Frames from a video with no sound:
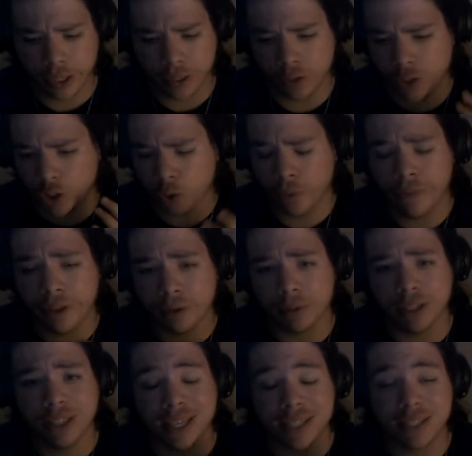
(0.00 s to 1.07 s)
do if they were
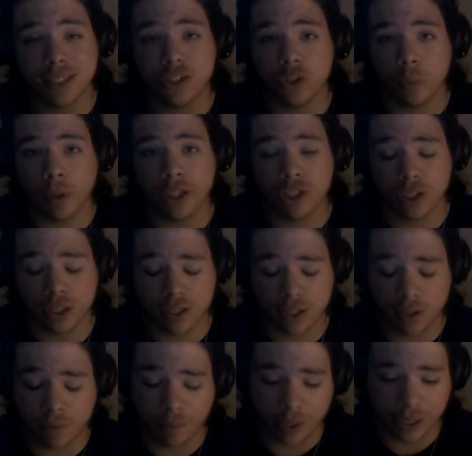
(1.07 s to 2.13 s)
in that situation and
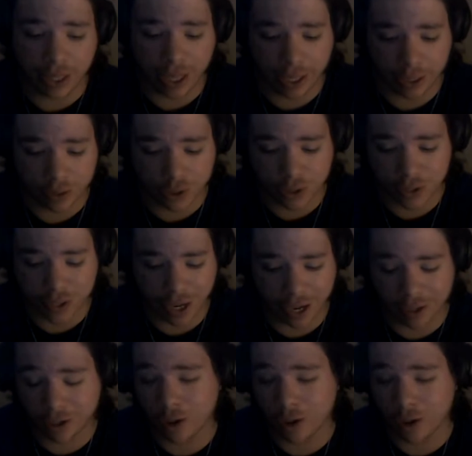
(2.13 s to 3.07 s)
stuff like that. And it's just I don't know.